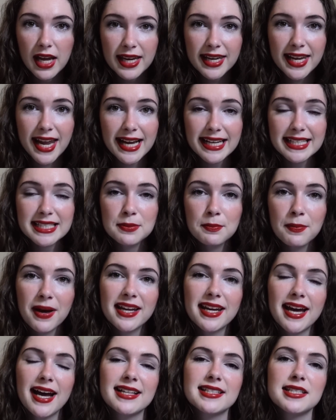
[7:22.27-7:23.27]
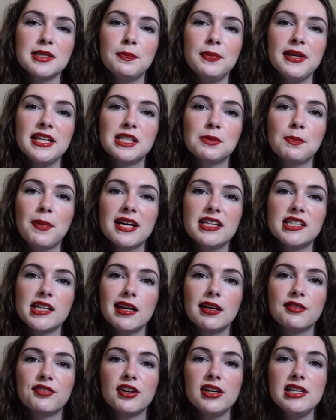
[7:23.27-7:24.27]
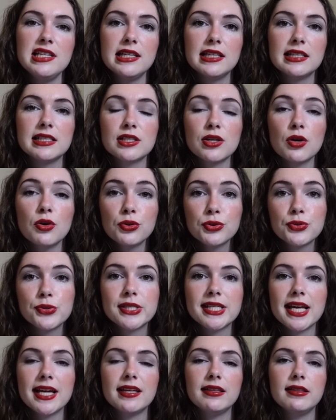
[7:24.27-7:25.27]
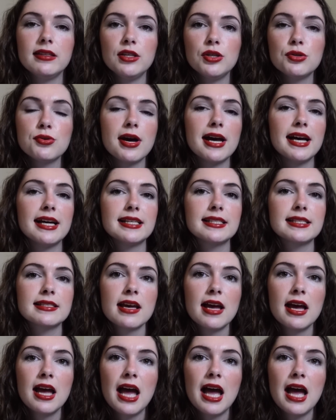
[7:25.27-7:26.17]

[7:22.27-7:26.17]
Next, Manhattan Beach by Jennifer Egan is also set in the US